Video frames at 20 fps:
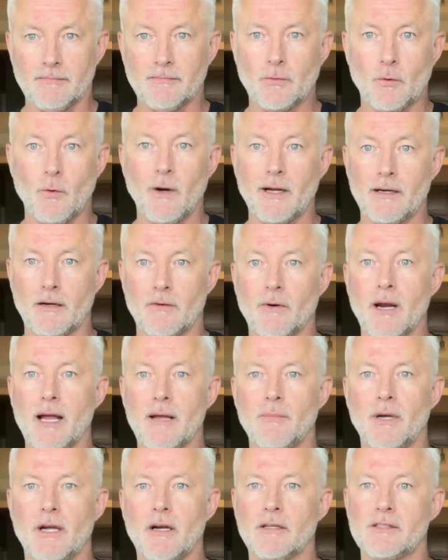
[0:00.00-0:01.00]
quite all
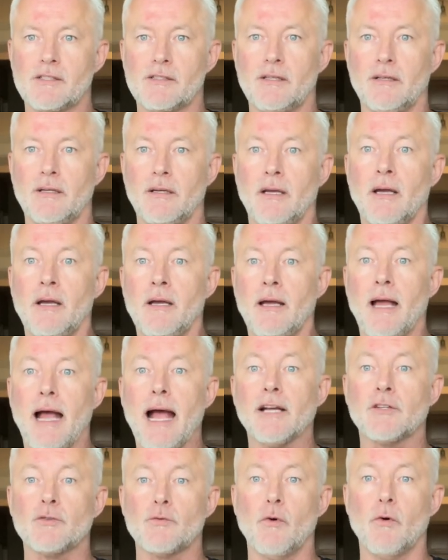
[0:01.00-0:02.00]
right, because the
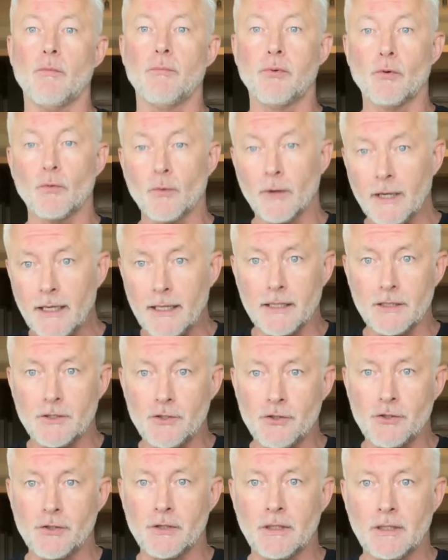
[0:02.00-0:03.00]
actual
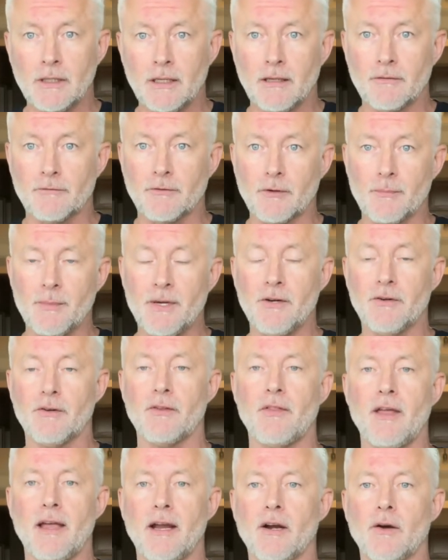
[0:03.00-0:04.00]
bridge from here to
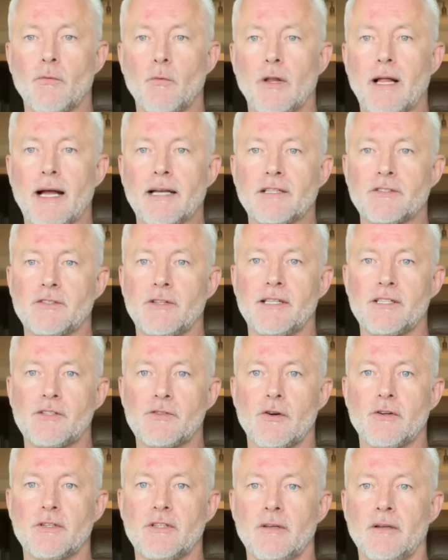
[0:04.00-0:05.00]
there will actually
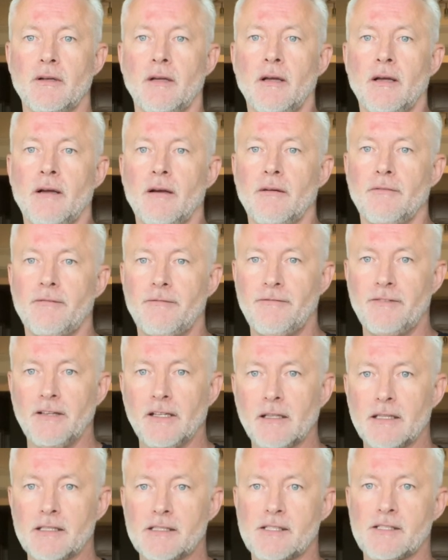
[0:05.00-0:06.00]
start to
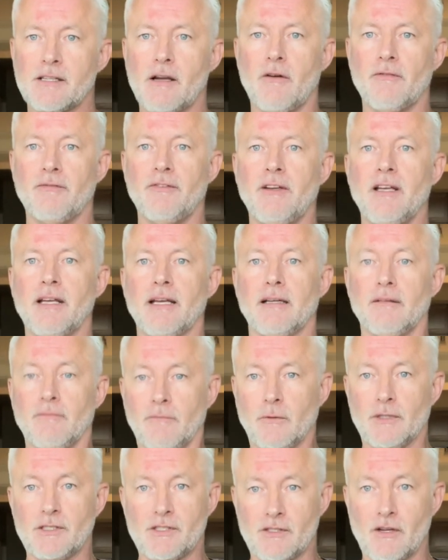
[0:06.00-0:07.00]
fill itself in,
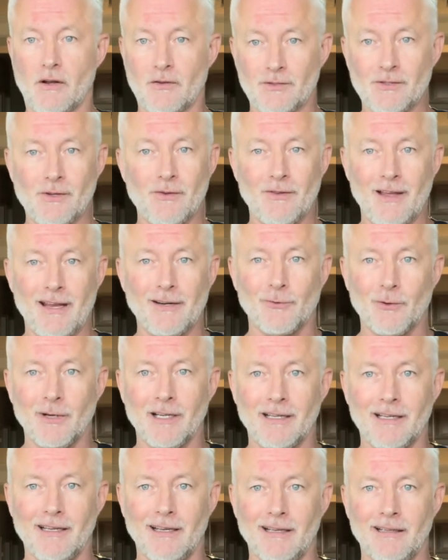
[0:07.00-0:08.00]
which is also that
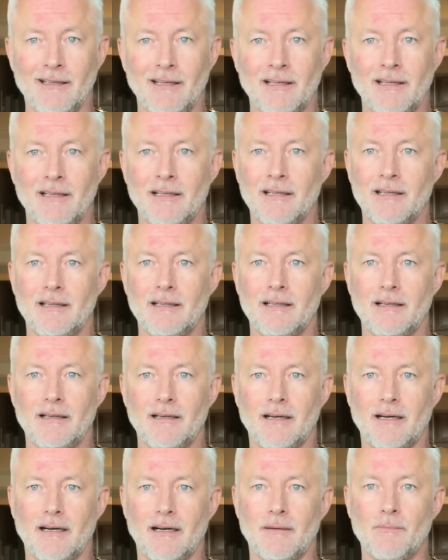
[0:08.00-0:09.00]
grid again.
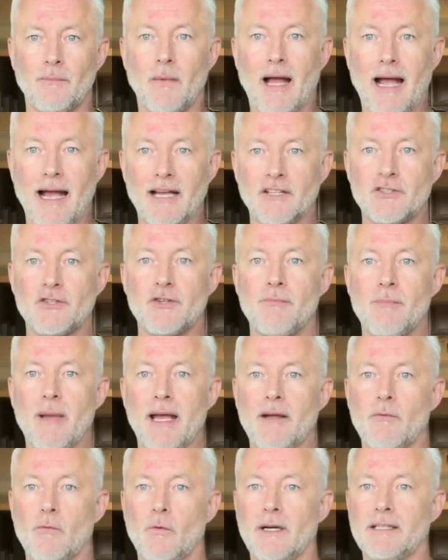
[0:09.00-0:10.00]
As you
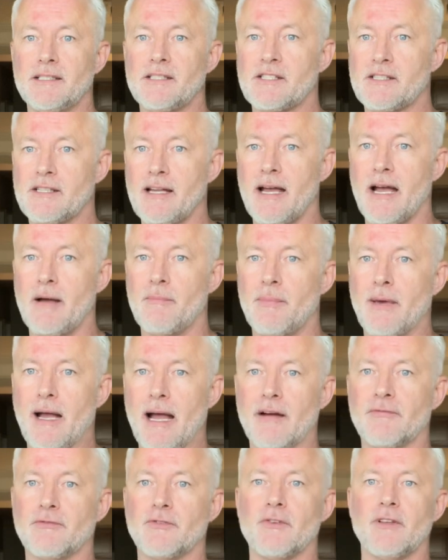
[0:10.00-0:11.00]
make one step
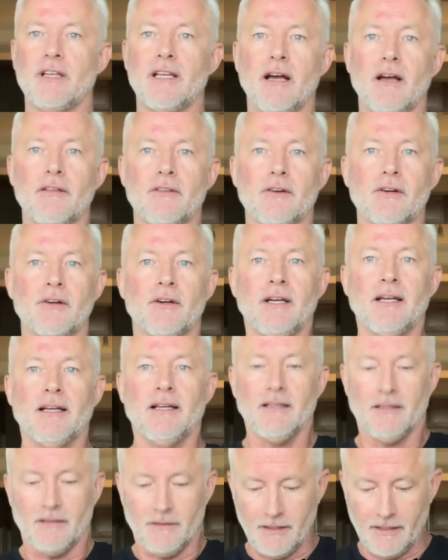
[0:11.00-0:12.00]
after the other,
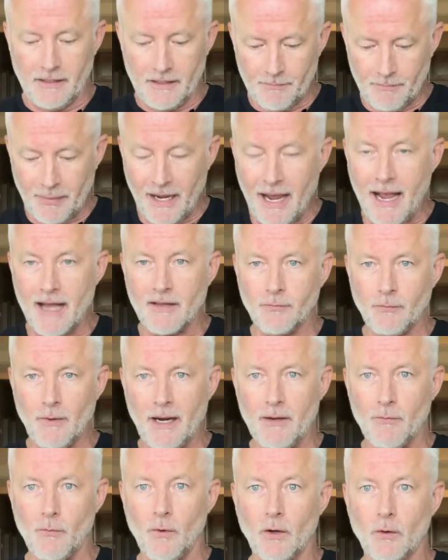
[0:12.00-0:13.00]
the
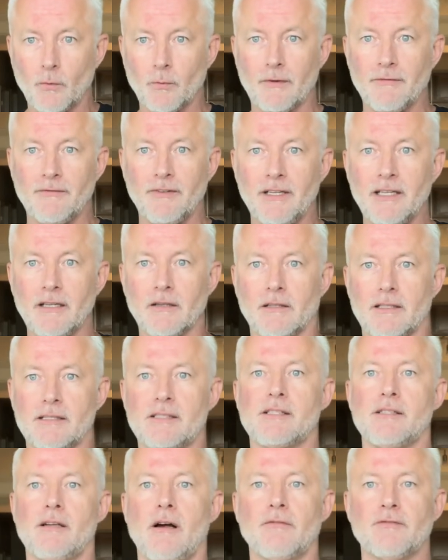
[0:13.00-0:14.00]
pathway will reveal
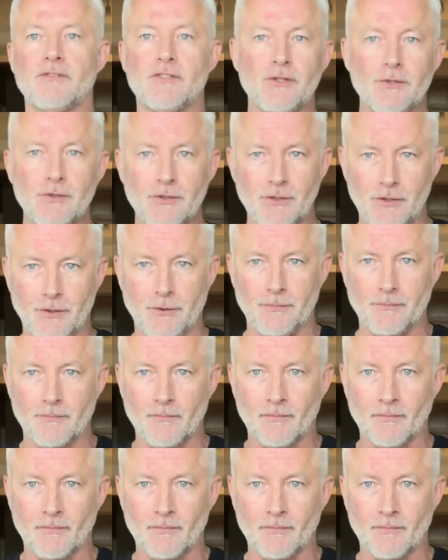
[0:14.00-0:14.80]
itself to you.